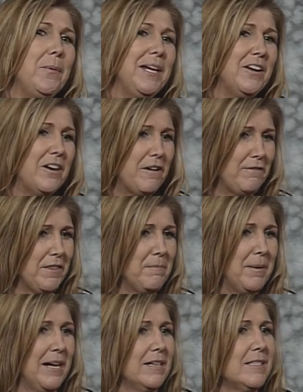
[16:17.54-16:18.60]
we get off of the
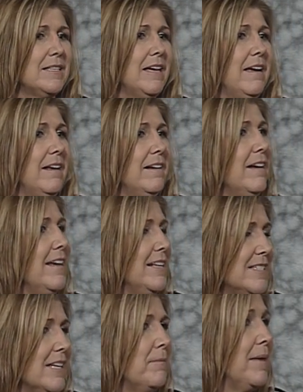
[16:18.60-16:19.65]
bus and
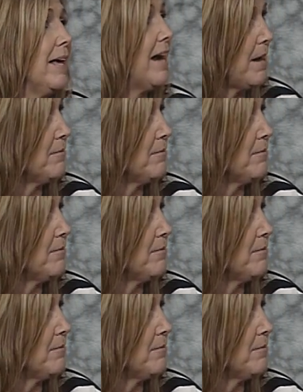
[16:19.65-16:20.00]
ends up that